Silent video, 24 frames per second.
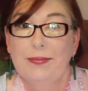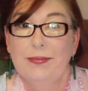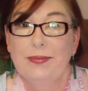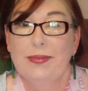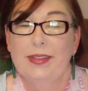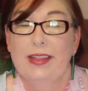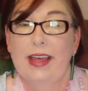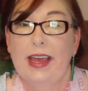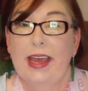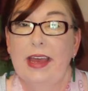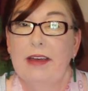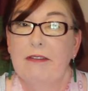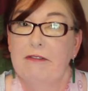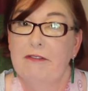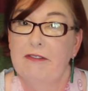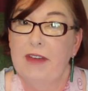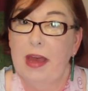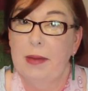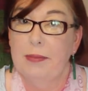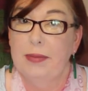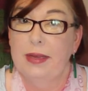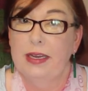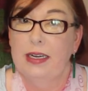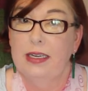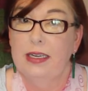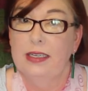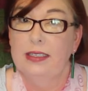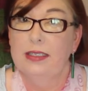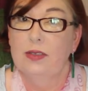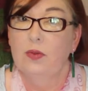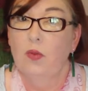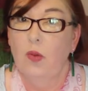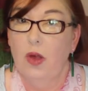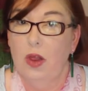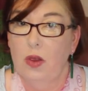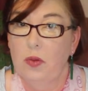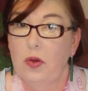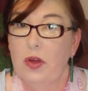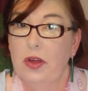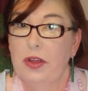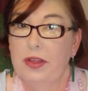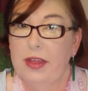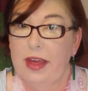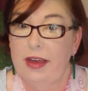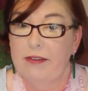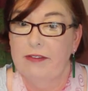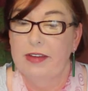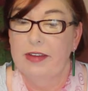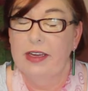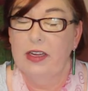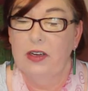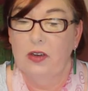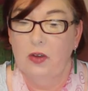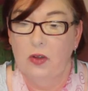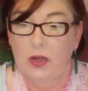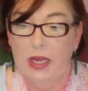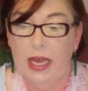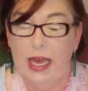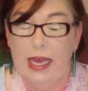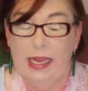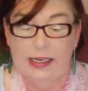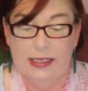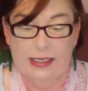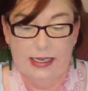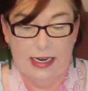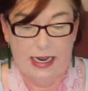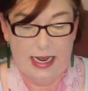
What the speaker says: They are fabulous, well worth having a look at.